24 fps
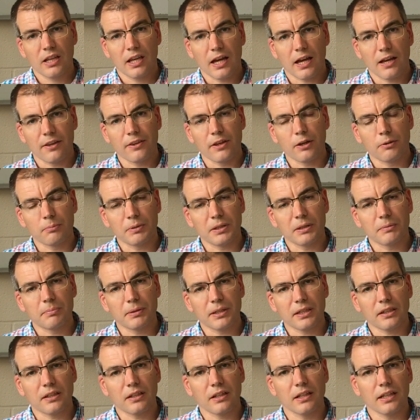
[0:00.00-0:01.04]
and they'll be a
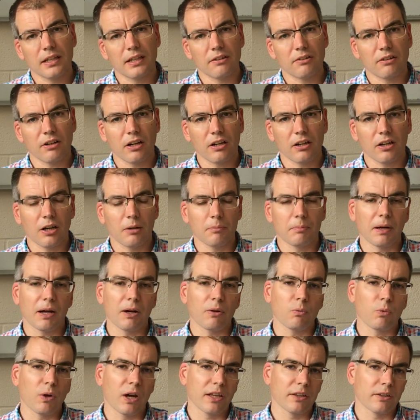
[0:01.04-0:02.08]
bit clearer
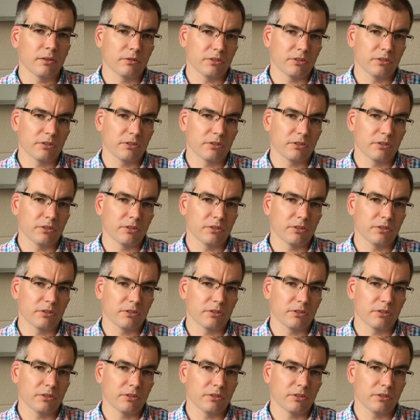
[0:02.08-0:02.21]
about where the